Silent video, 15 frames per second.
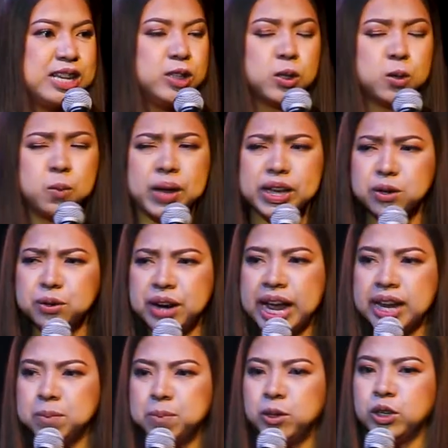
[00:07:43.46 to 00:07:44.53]
So when you
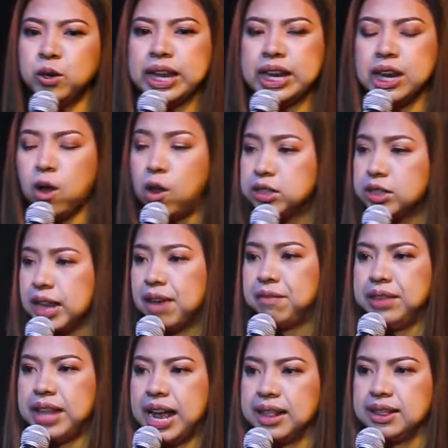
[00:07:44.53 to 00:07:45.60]
write a book, you can also
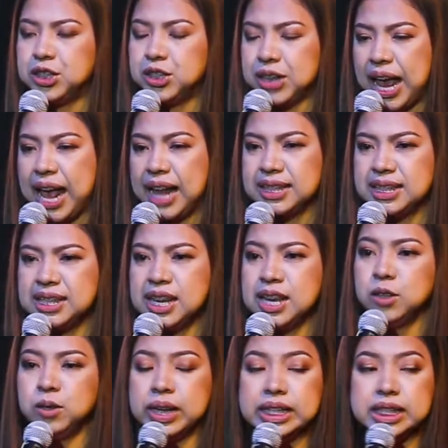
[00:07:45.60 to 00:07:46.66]
have that chance
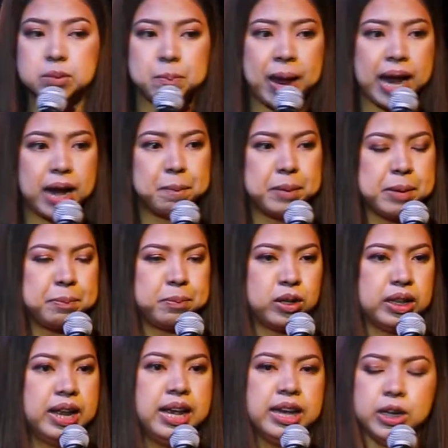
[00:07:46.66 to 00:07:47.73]
to inspire
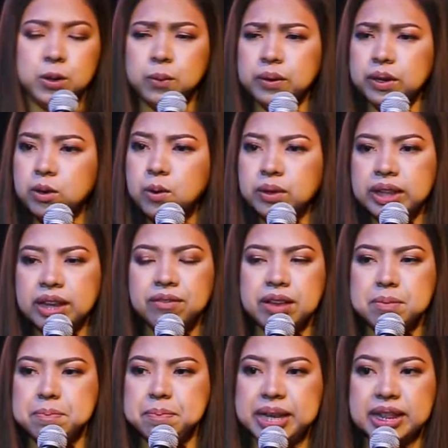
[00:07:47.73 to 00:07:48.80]
people. You don't
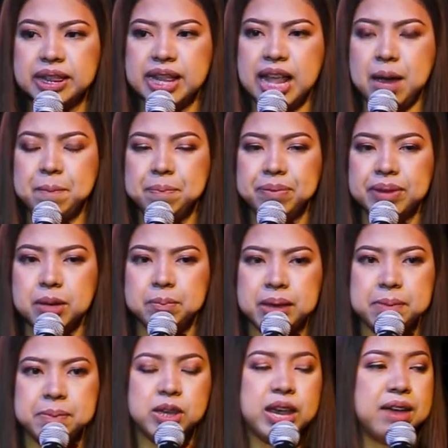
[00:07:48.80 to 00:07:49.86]
even meet them.
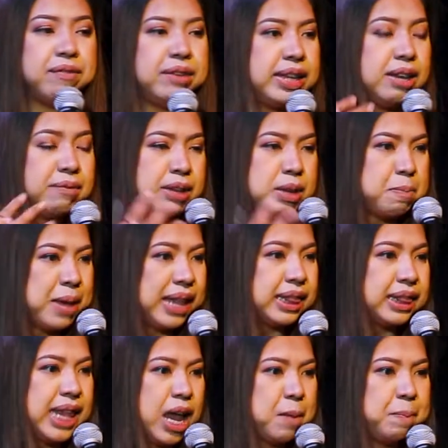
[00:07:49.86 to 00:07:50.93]
Maybe you haven't even
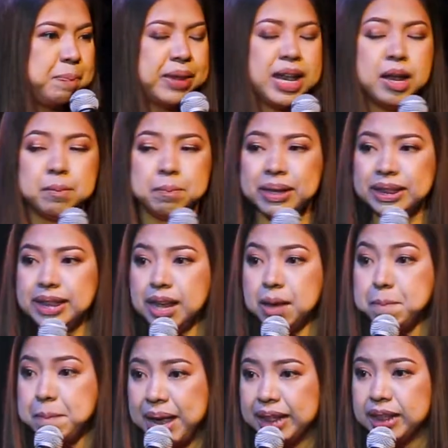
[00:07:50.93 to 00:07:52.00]
met them, but they
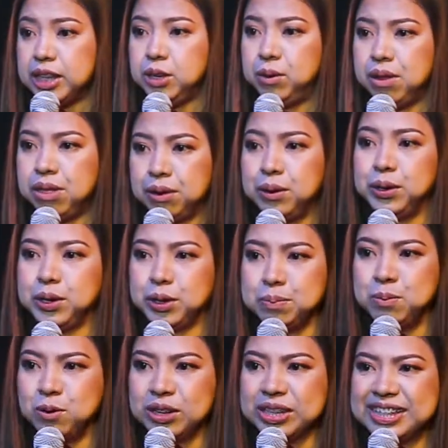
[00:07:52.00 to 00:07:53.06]
met you through your
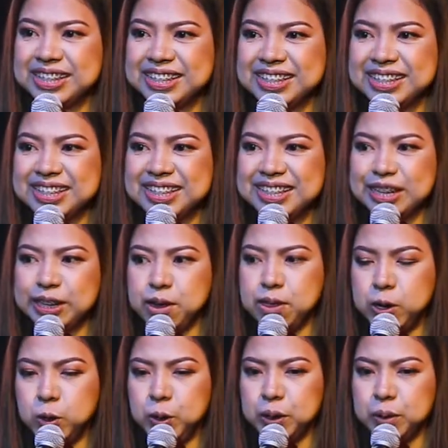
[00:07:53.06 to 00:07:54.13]
books or
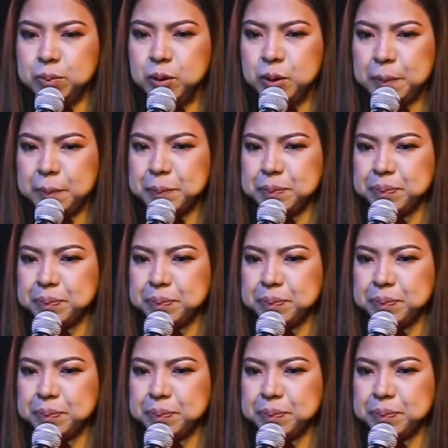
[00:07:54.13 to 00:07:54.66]
through your book.